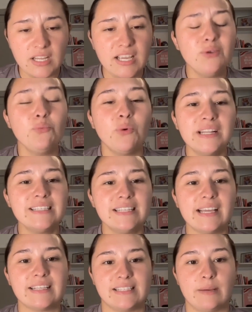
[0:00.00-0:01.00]
And what is the
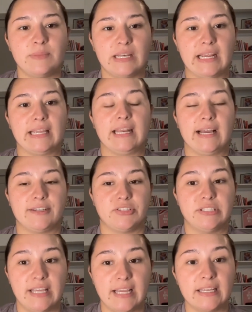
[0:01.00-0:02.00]
next step that I could
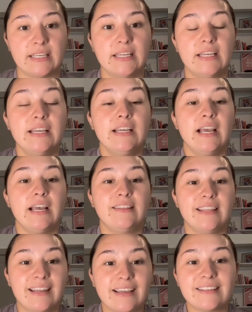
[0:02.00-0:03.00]
actually take? And
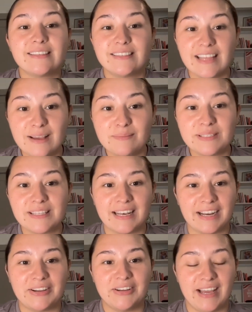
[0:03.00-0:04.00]
the next steps that
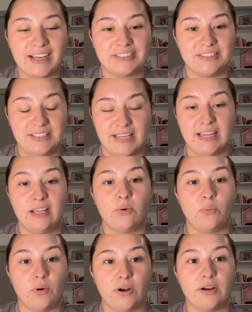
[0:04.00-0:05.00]
I could actually take
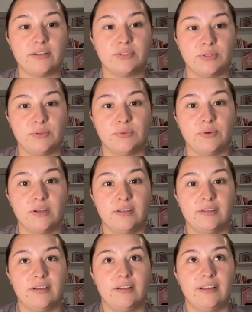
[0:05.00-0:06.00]
were to
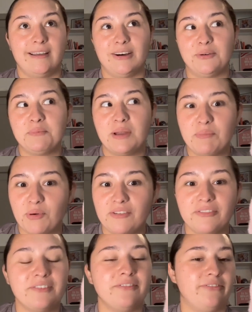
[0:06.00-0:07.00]
help my
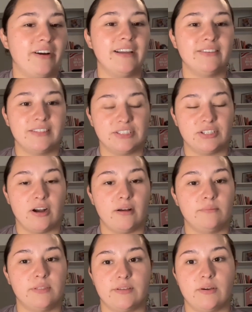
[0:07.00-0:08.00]
boyfriend find the
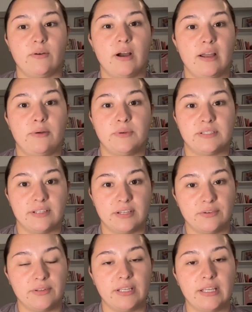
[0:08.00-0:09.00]
job. So I was
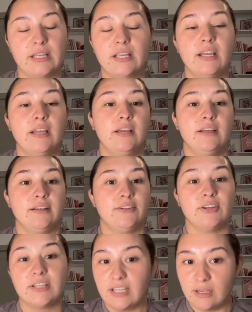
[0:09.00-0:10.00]
literally
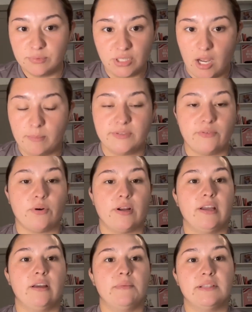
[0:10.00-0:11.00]
looking up jobs for
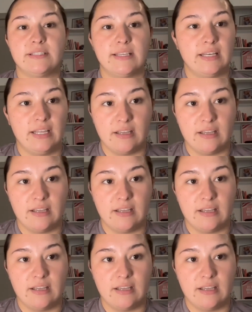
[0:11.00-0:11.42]
him and sending